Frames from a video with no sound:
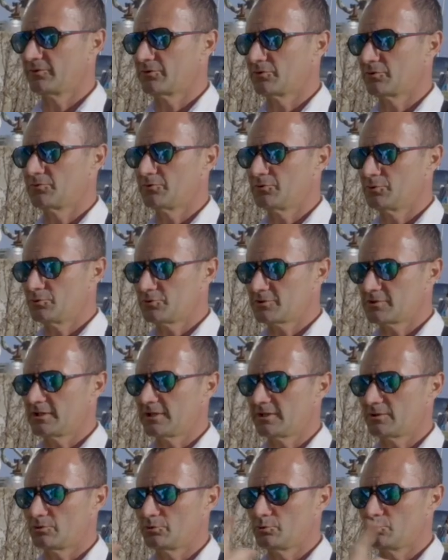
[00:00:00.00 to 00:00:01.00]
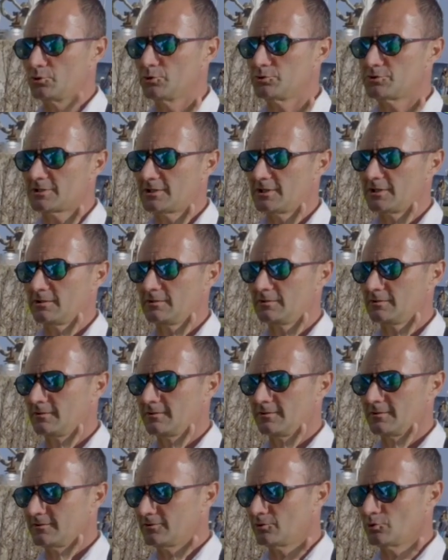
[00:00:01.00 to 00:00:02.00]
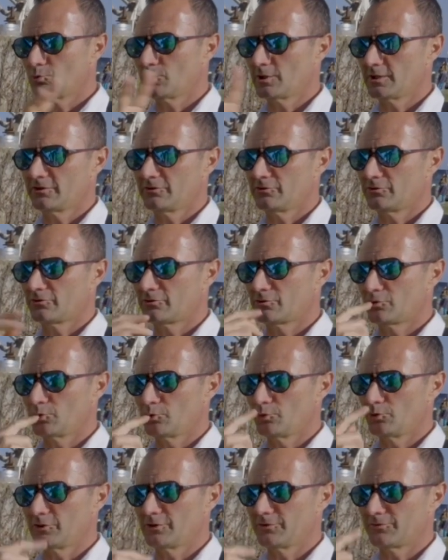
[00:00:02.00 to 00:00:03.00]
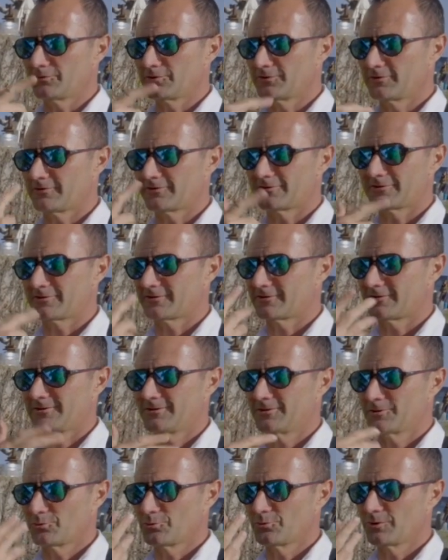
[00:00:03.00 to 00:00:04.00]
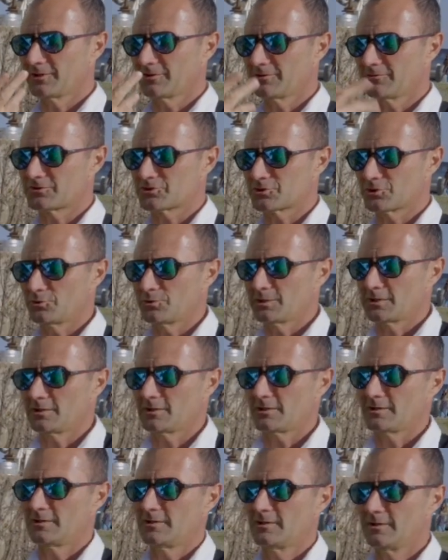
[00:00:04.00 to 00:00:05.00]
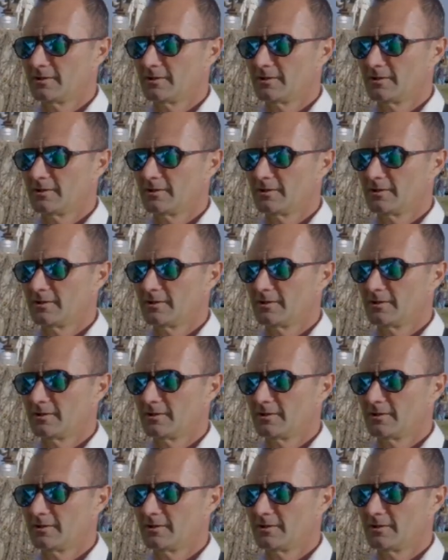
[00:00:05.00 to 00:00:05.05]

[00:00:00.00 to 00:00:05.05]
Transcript: if it's a fruits day or roots day, the wine is two different way of showing it.